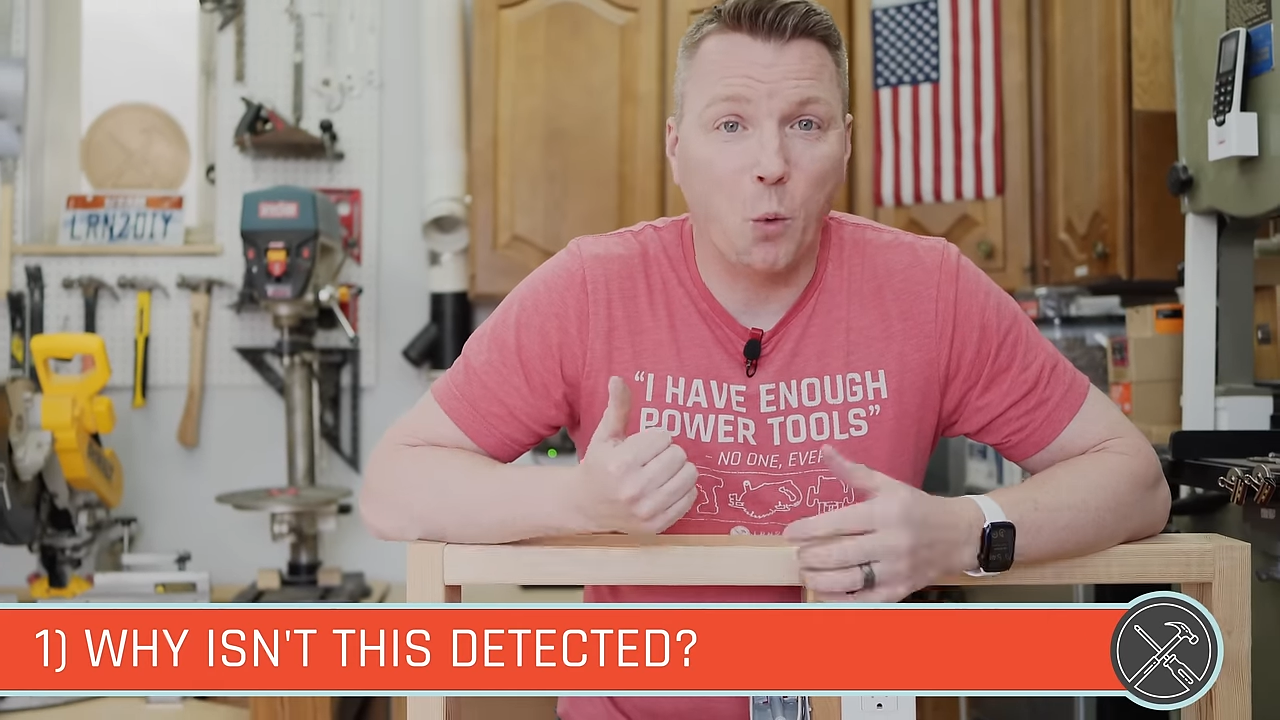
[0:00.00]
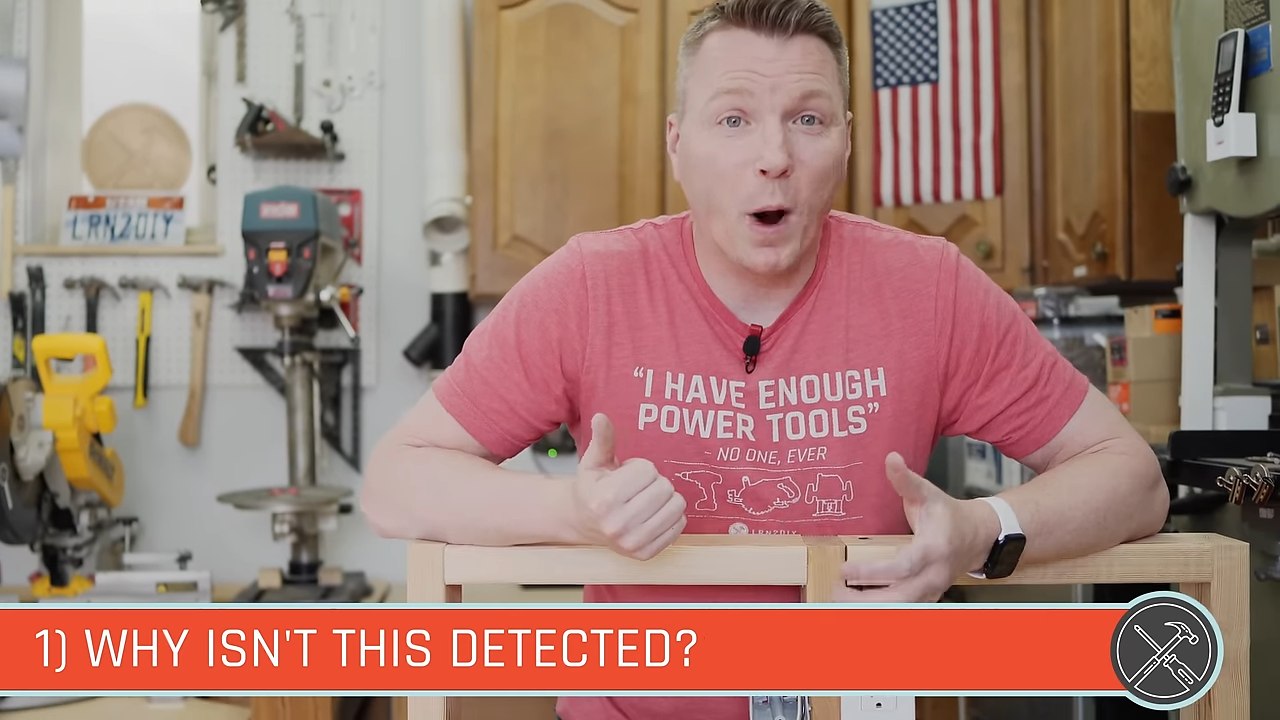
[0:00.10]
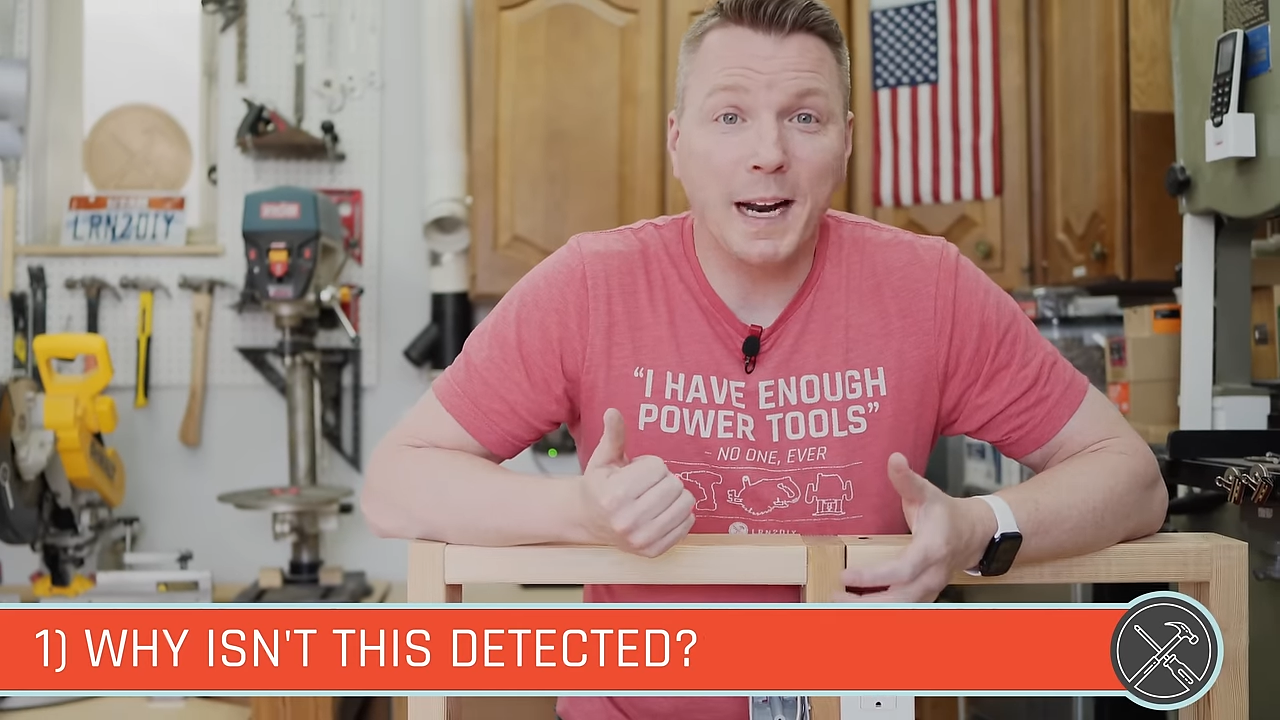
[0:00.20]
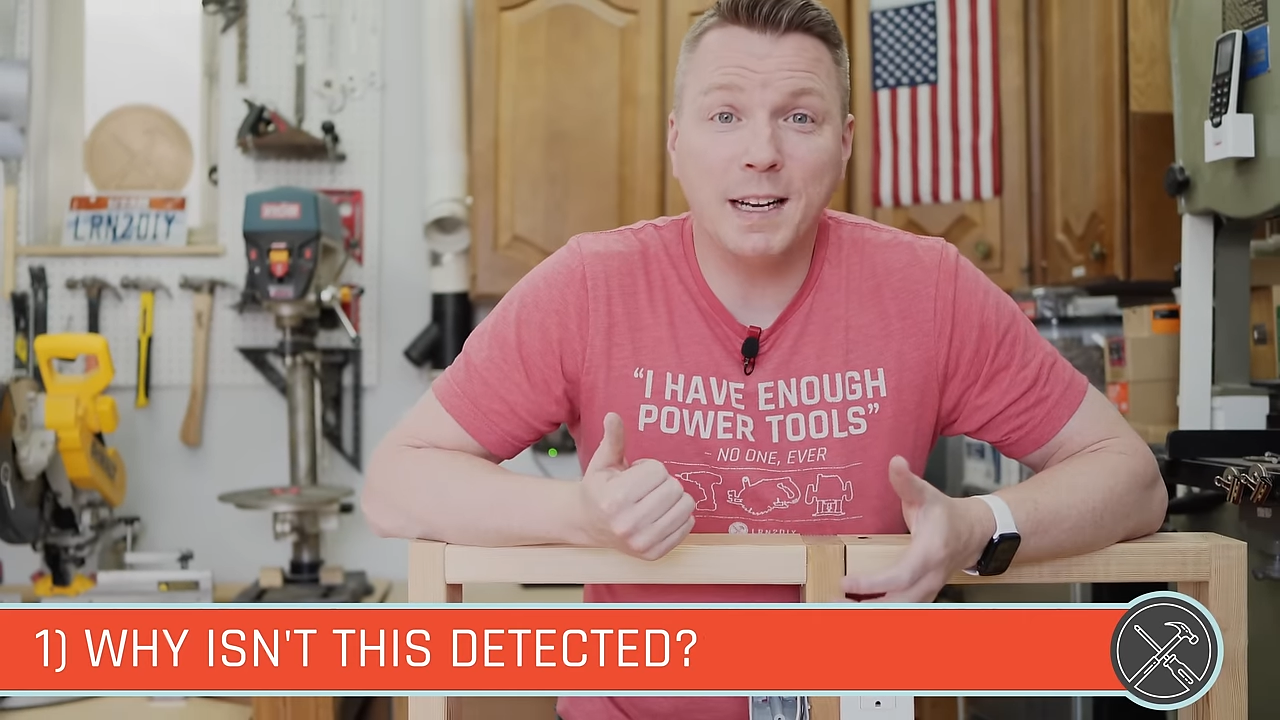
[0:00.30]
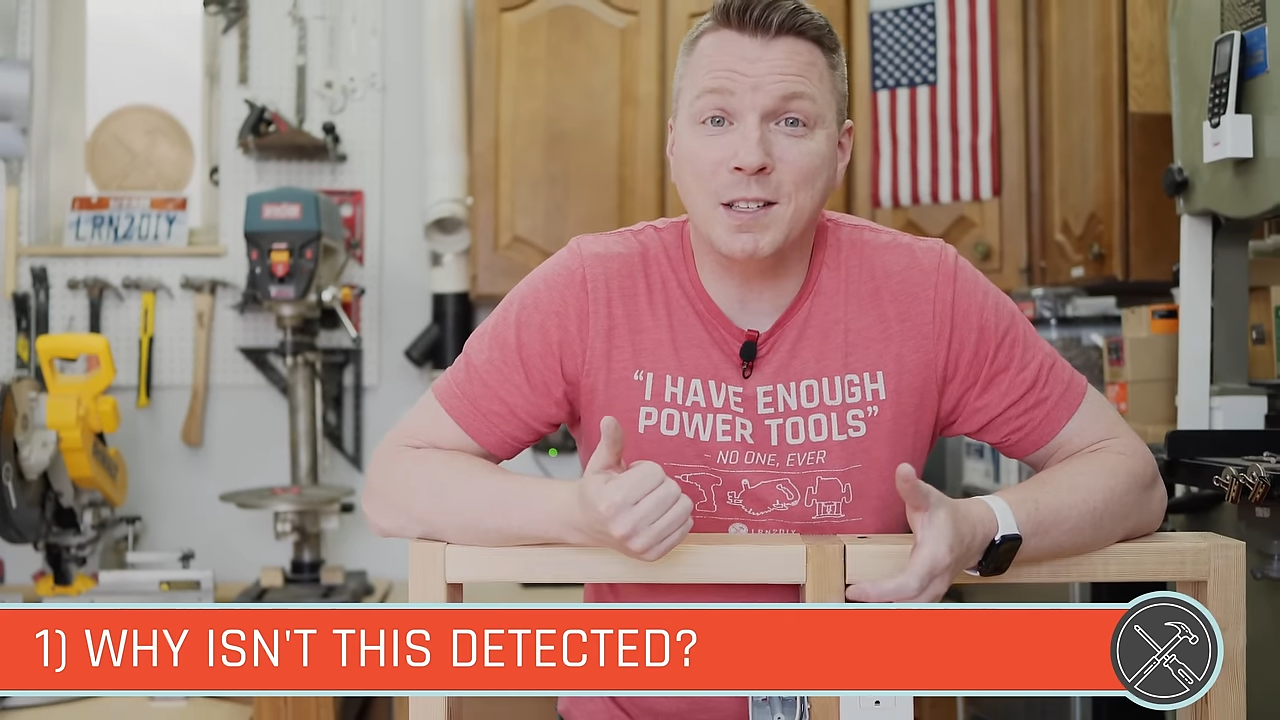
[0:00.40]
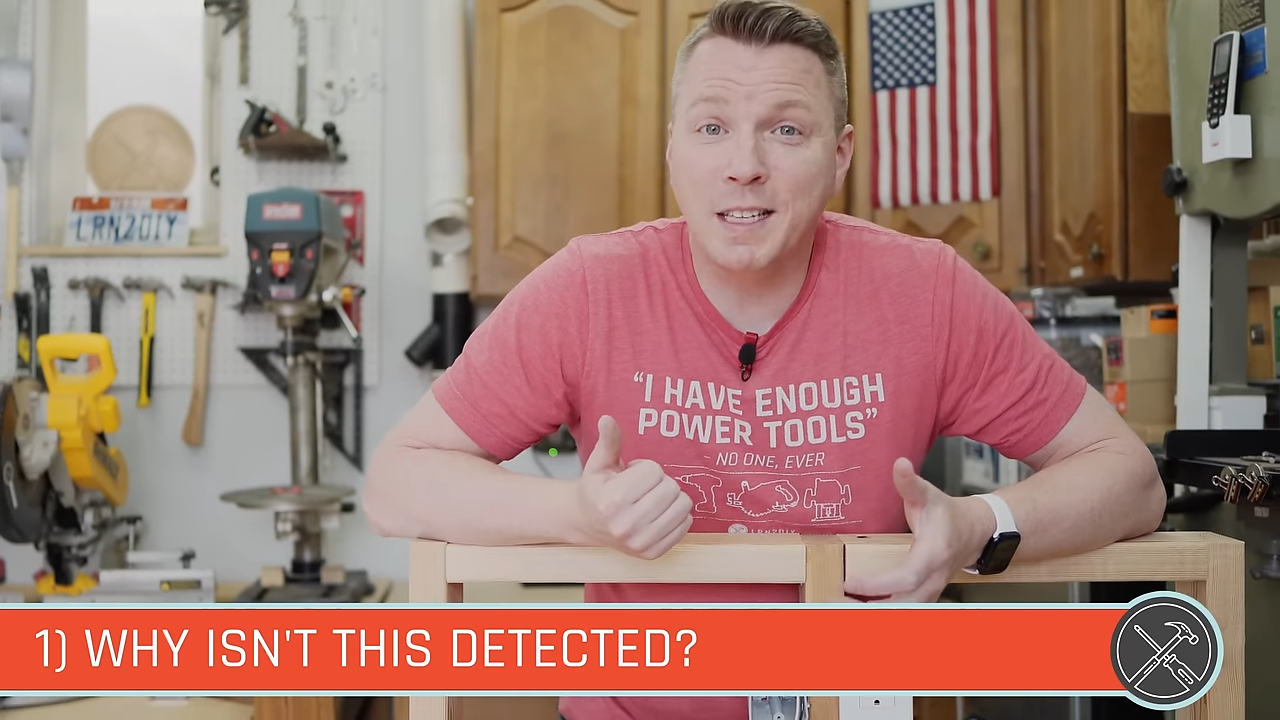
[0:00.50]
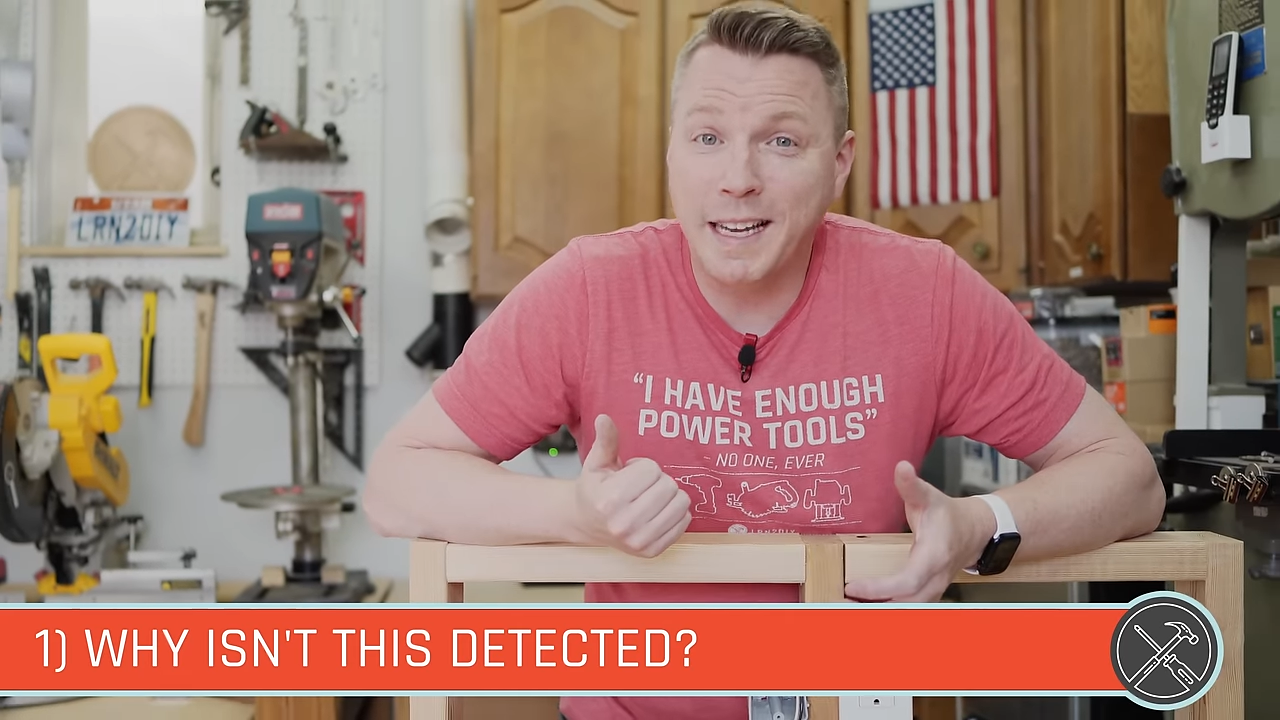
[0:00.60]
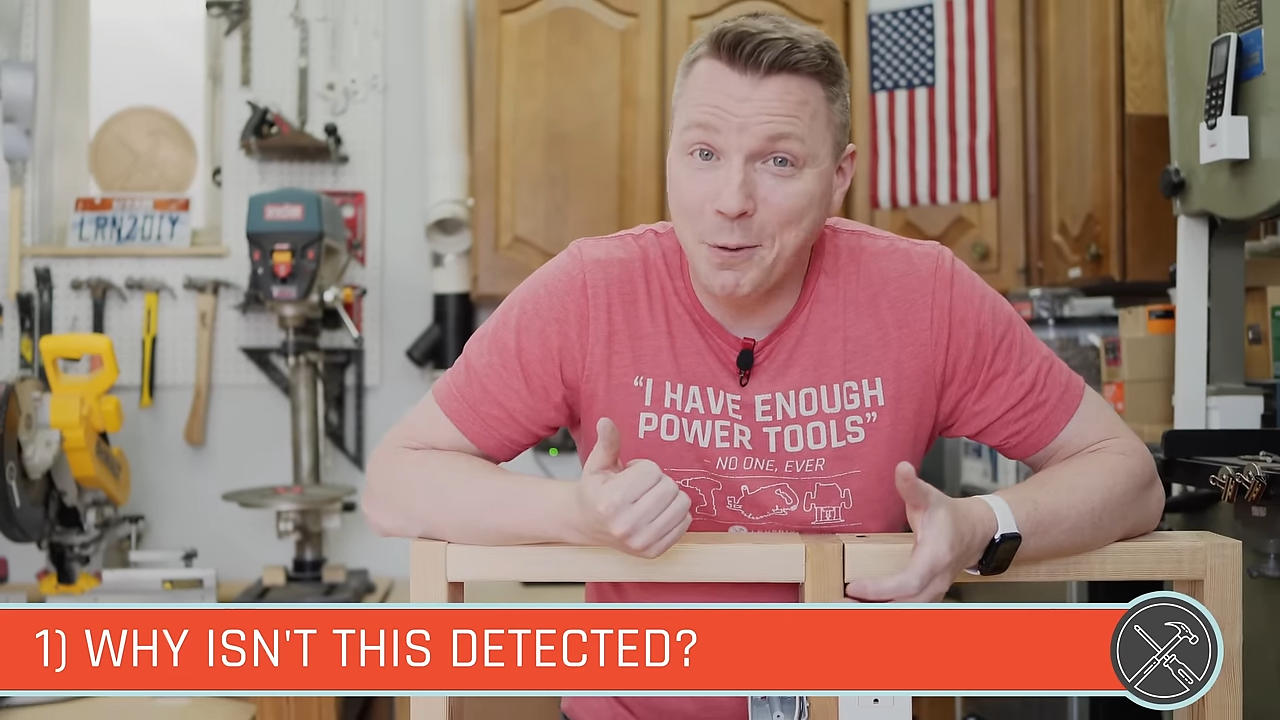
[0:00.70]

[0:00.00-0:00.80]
why doesn't the